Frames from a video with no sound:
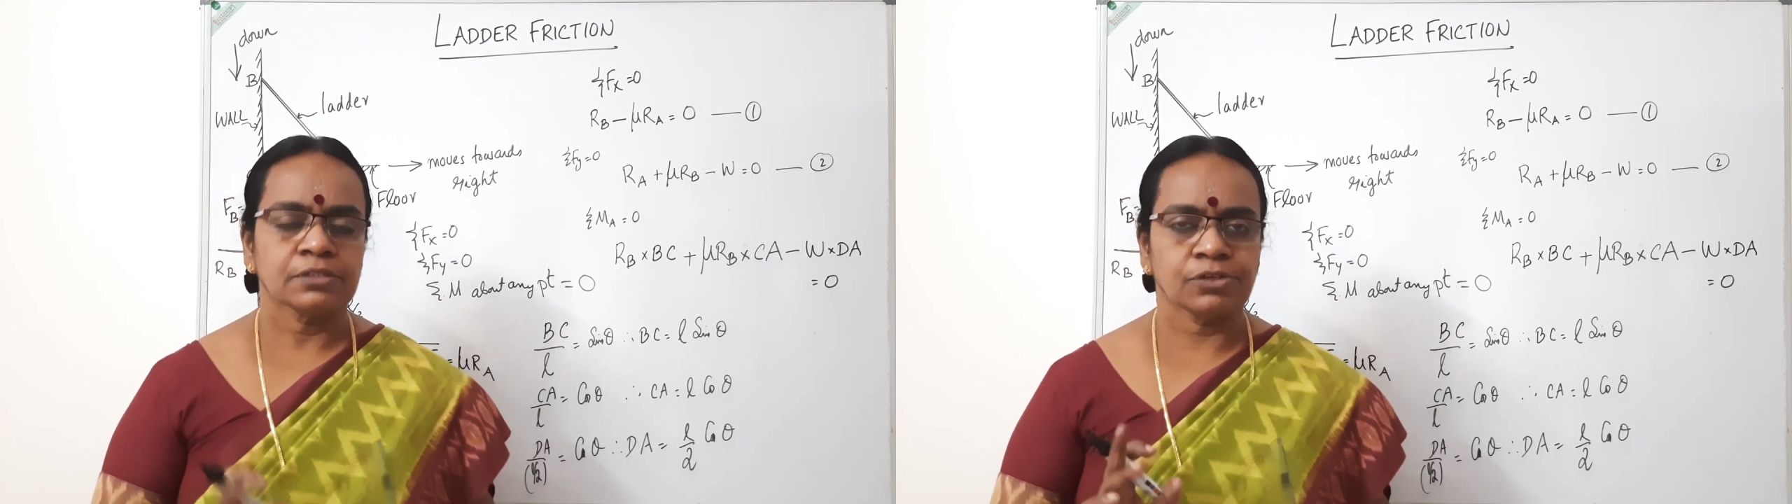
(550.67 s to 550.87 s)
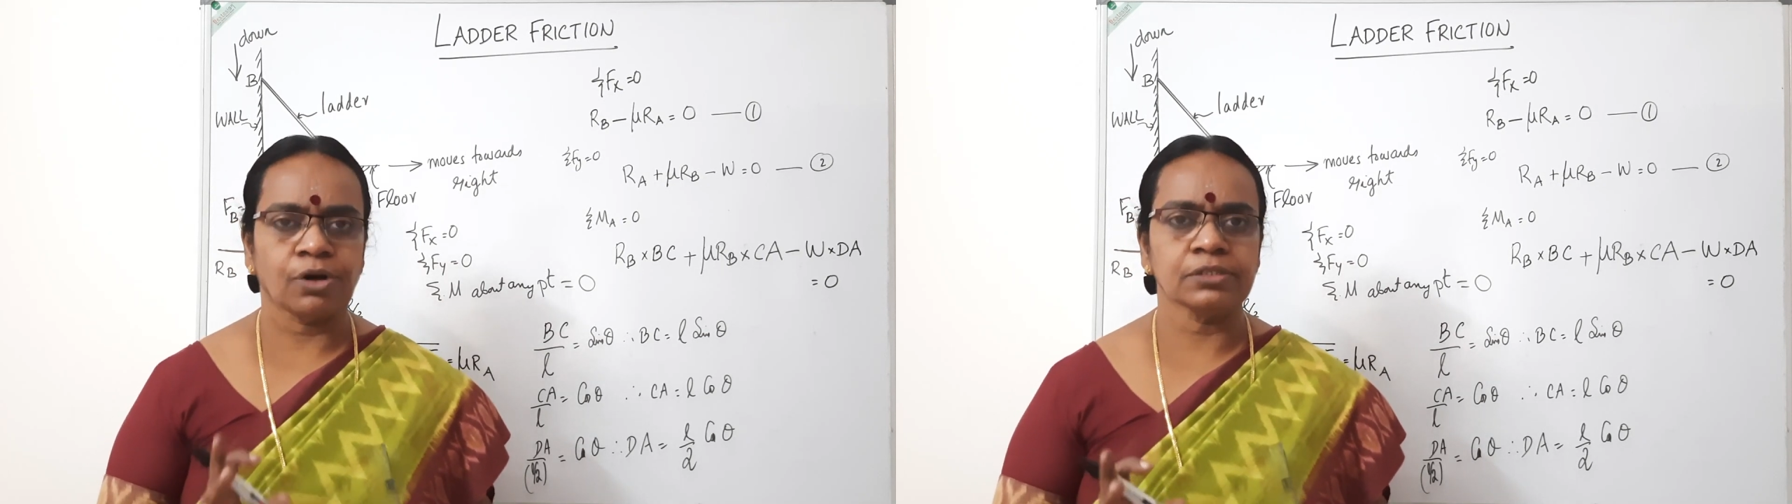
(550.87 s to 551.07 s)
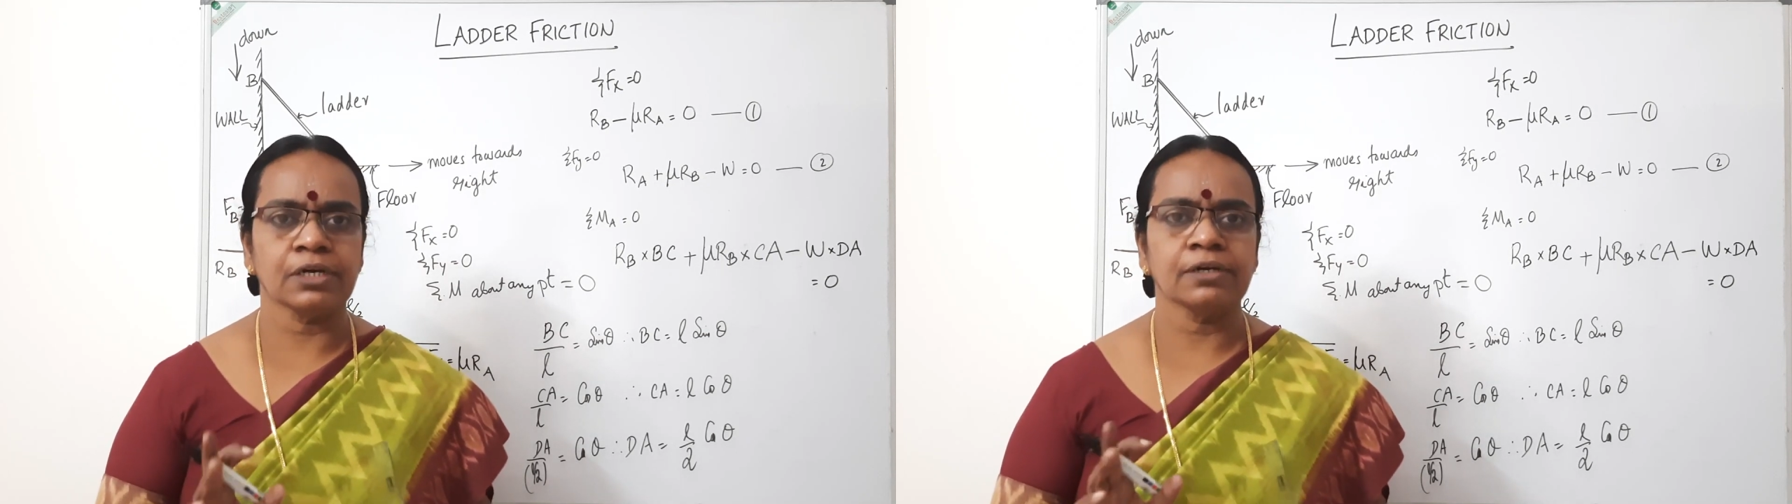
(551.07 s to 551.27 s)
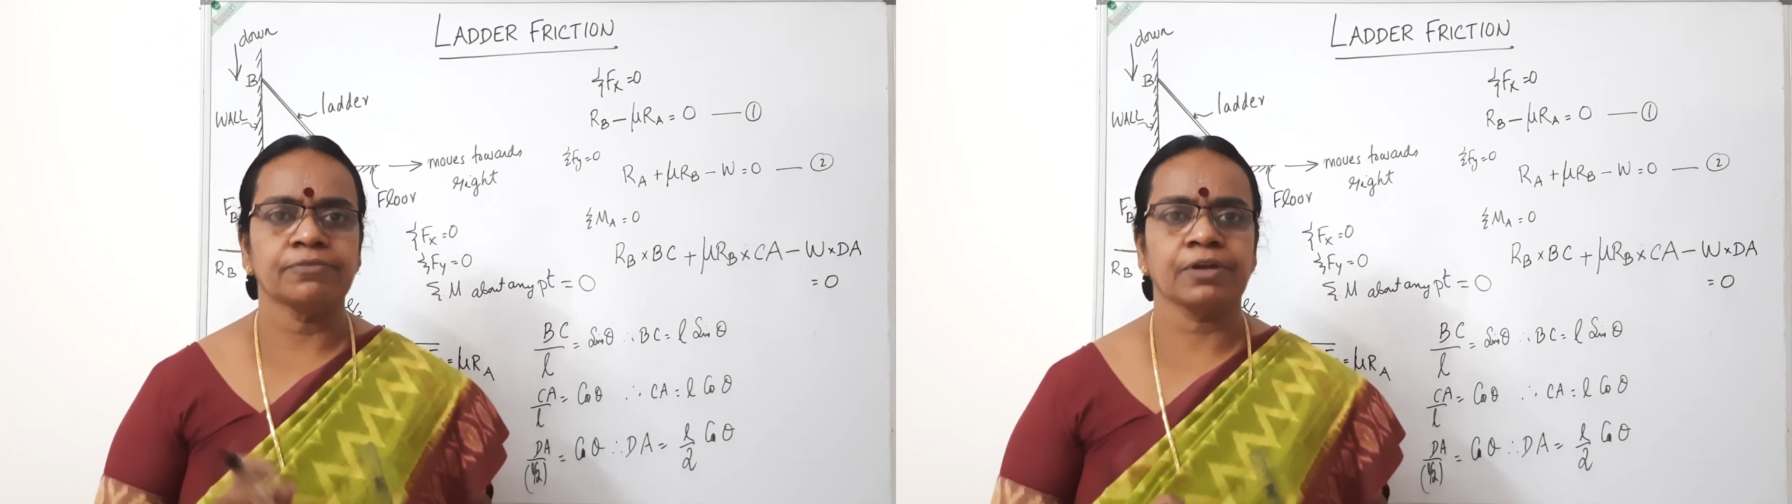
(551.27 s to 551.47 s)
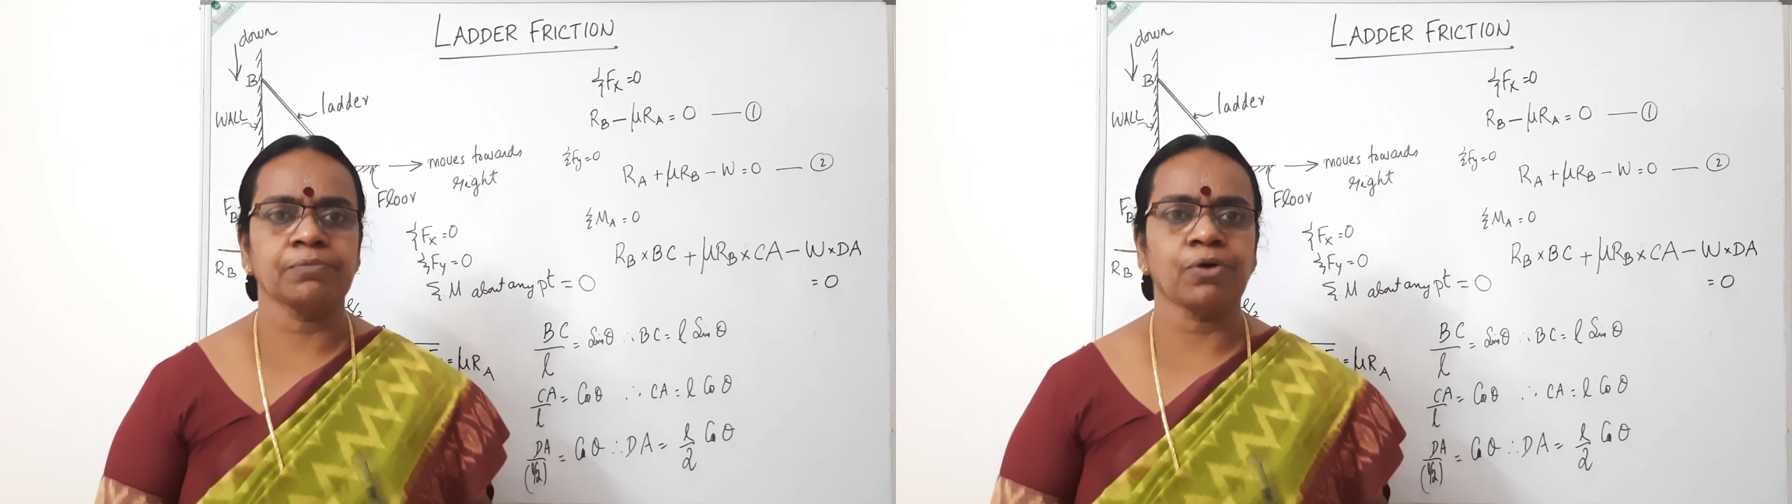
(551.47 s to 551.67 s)
draw
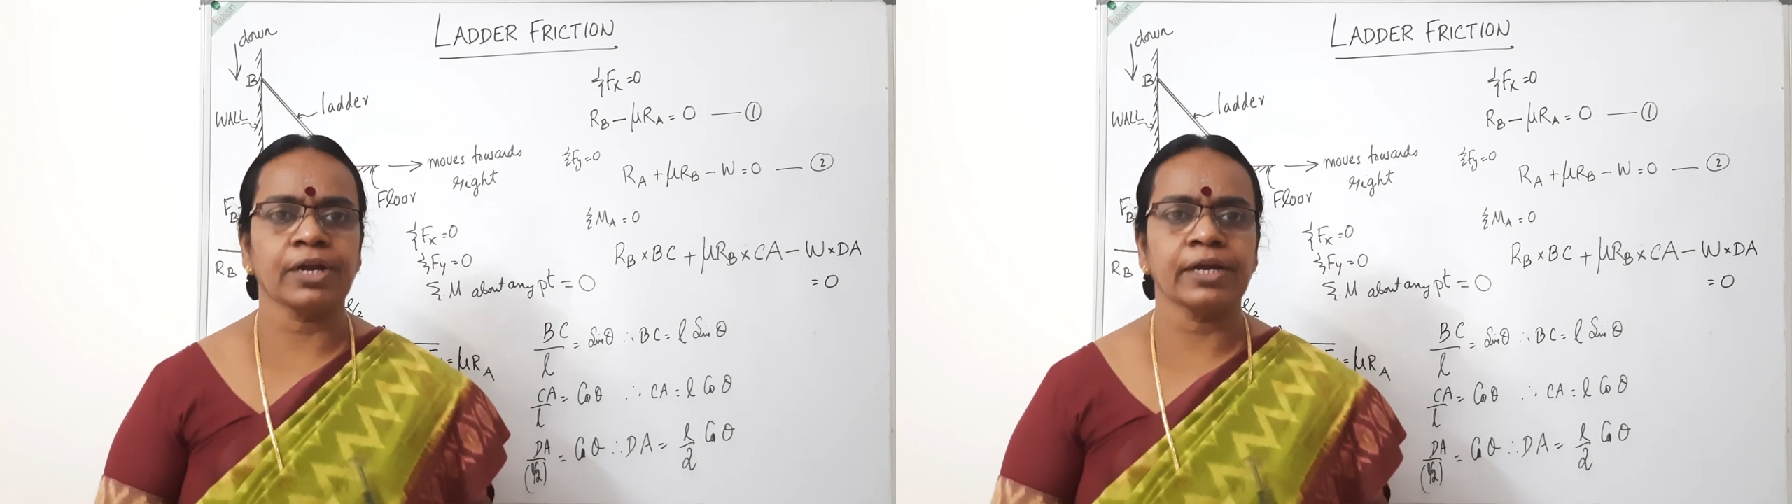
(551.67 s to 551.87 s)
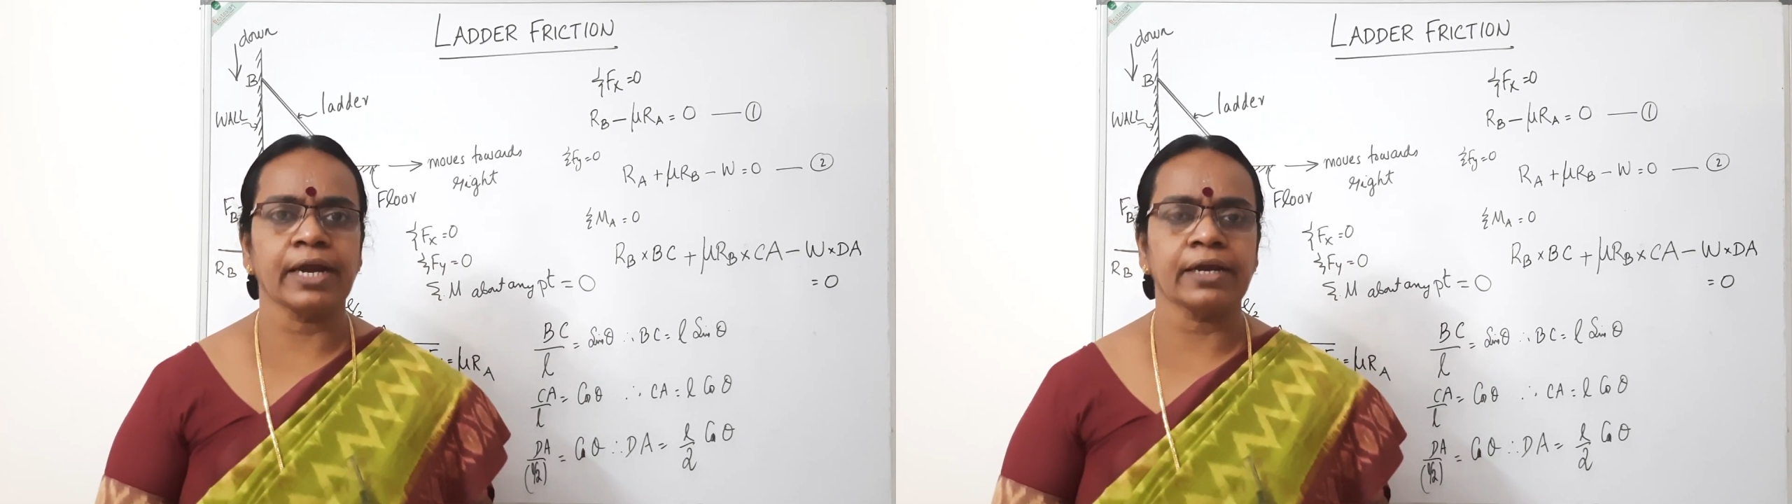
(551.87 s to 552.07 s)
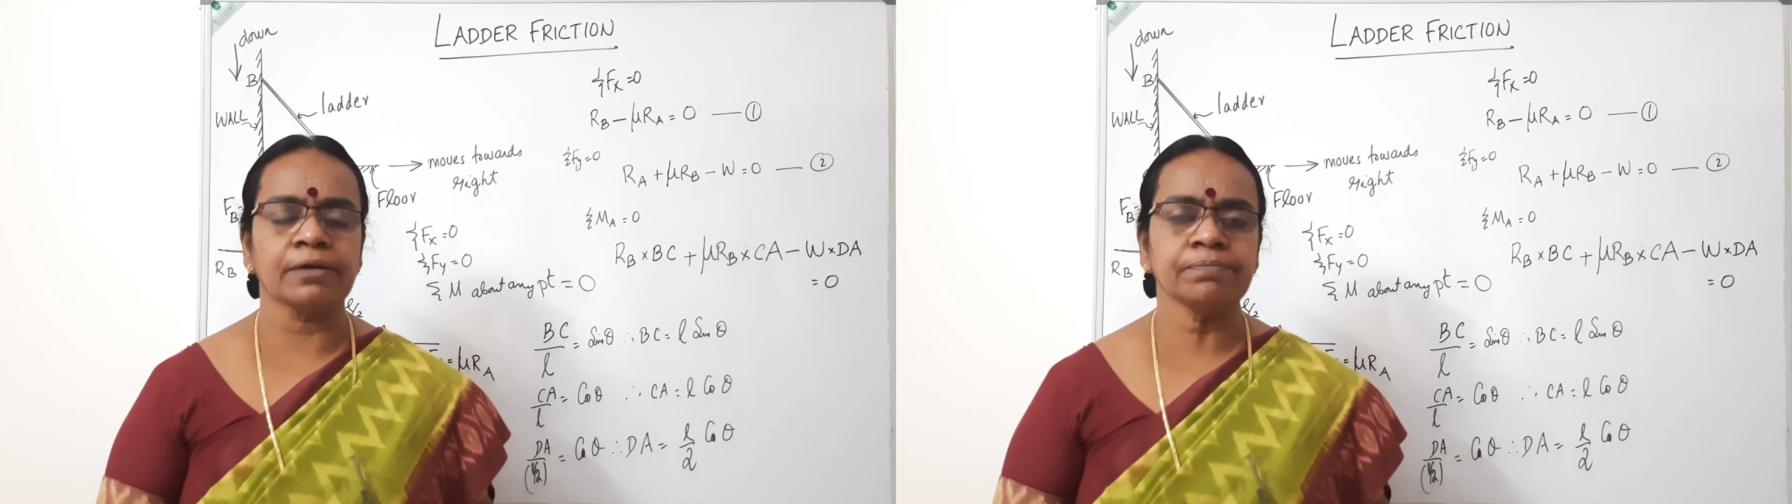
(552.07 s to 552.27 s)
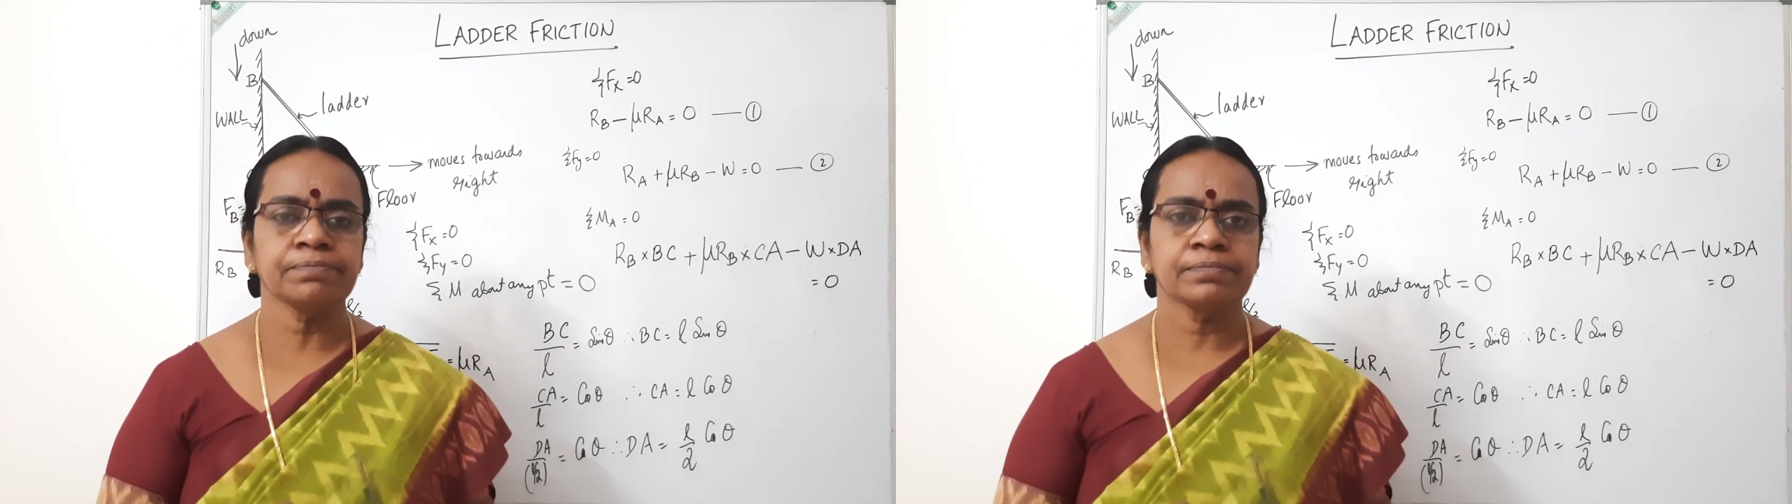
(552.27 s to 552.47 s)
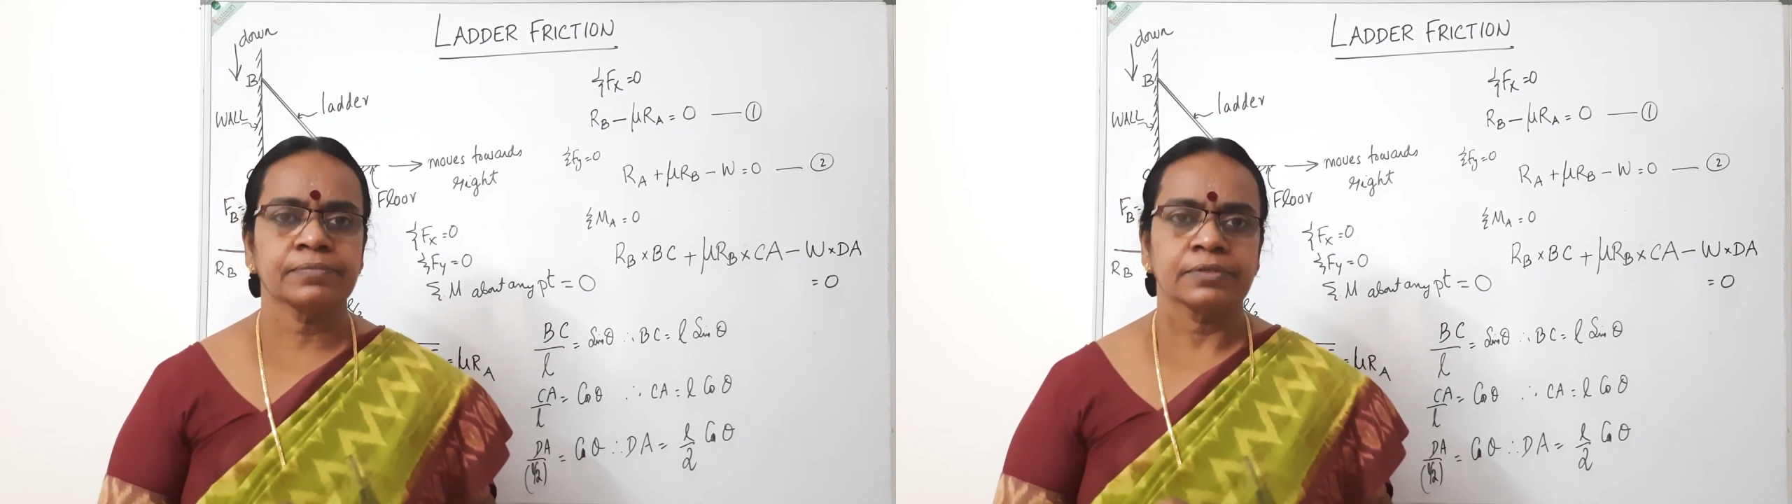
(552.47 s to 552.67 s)
the free body diagram,